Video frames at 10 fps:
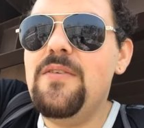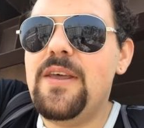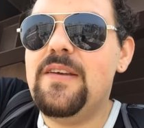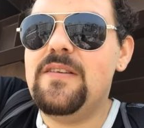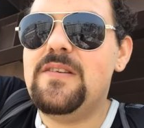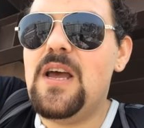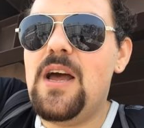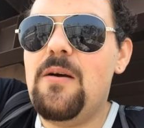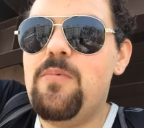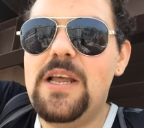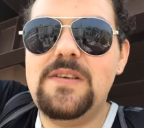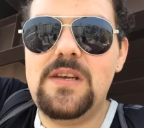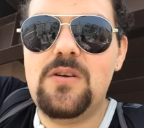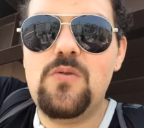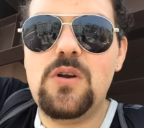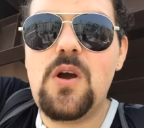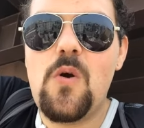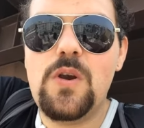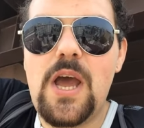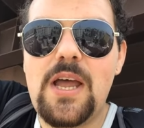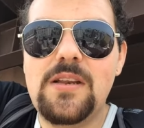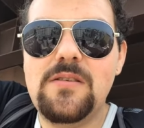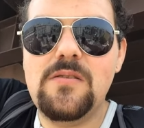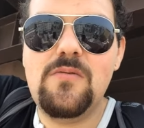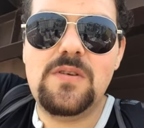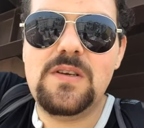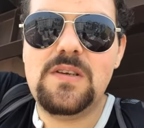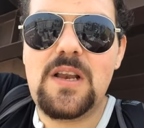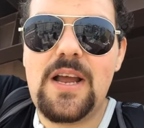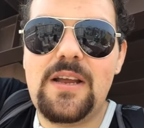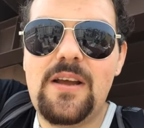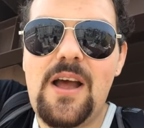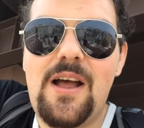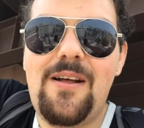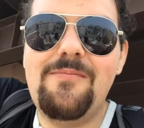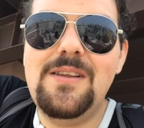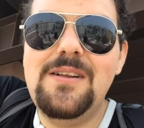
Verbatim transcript: there's a place here called Kohnan which is like uh,